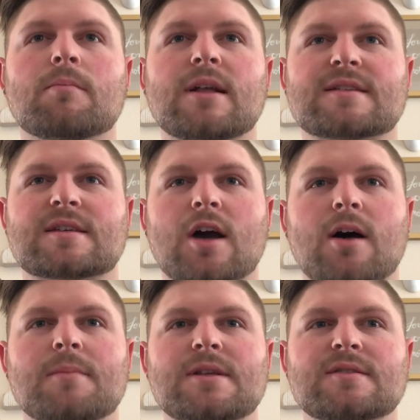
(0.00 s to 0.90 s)
It's
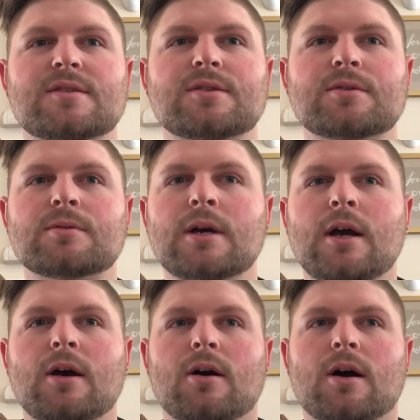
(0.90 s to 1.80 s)
come into
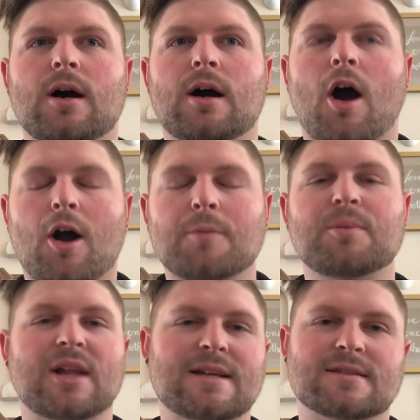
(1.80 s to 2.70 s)
our
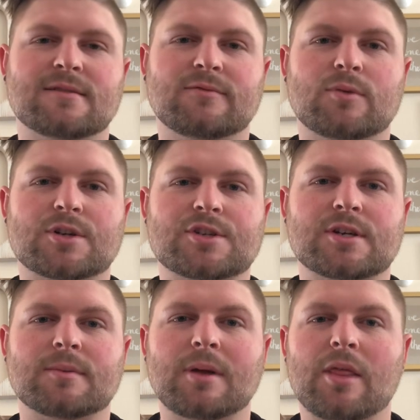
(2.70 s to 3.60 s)
place of worship.